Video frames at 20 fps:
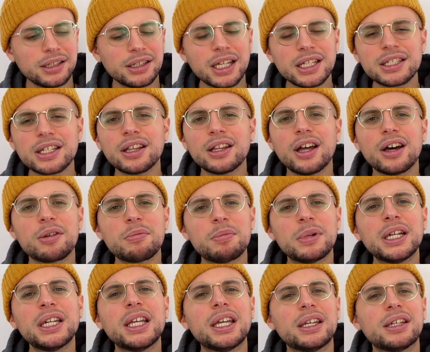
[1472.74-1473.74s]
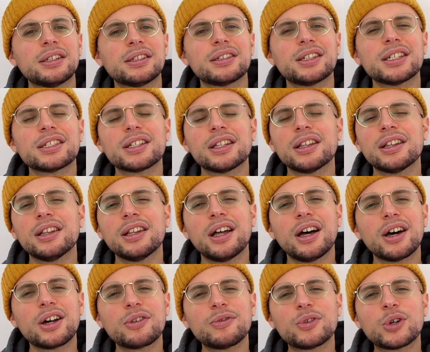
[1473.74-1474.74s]
that's a lot of money. That's a
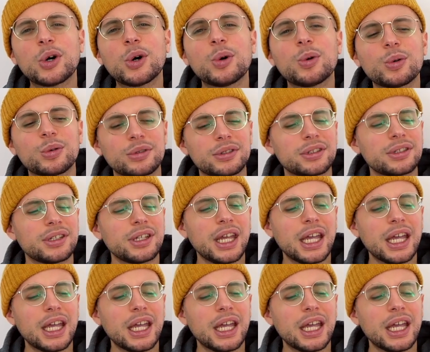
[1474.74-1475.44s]
lot of gold.